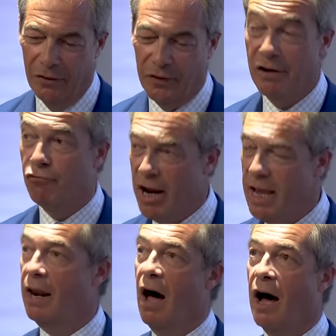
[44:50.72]
they
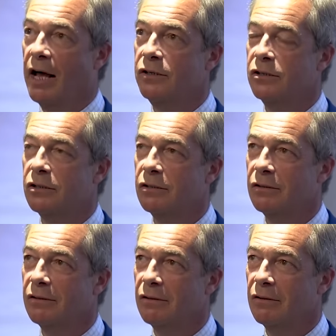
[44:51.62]
realized
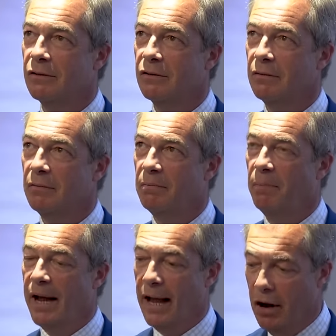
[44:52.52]
by